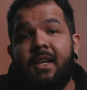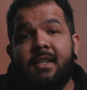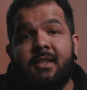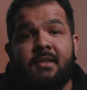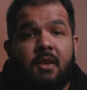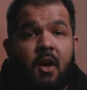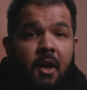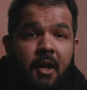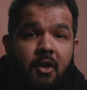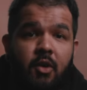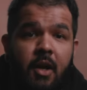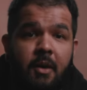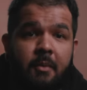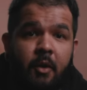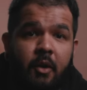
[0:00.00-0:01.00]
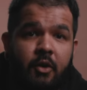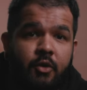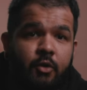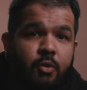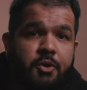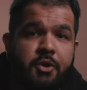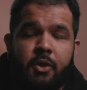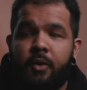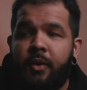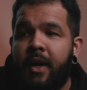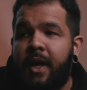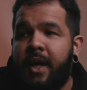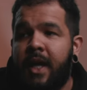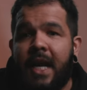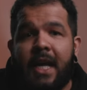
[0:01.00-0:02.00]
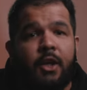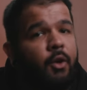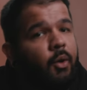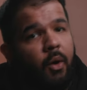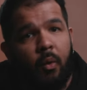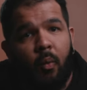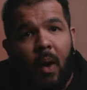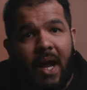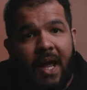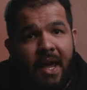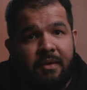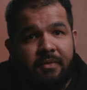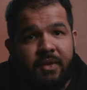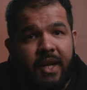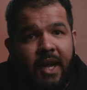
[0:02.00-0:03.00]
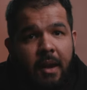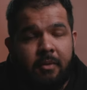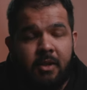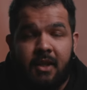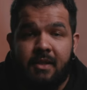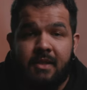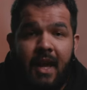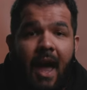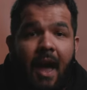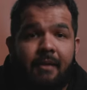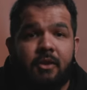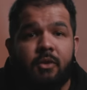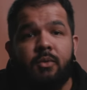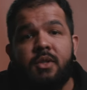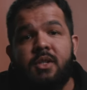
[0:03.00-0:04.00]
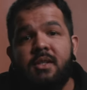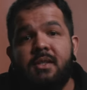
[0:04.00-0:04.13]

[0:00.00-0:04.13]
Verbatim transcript: is incredibly crucial, and I don't know why every camera doesn't have it, which